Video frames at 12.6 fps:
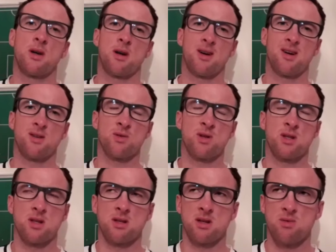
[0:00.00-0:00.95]
I don't
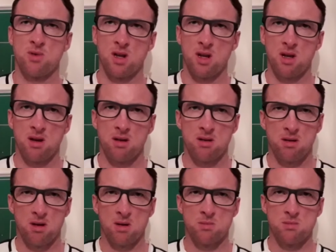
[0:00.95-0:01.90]
think they did really.
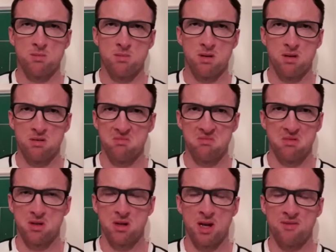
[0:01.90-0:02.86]

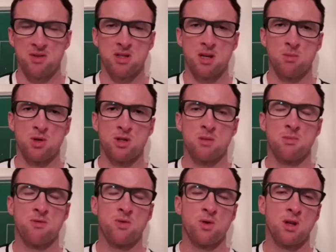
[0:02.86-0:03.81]
Didn't have to say much to them
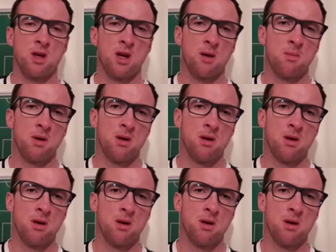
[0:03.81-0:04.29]
before the game.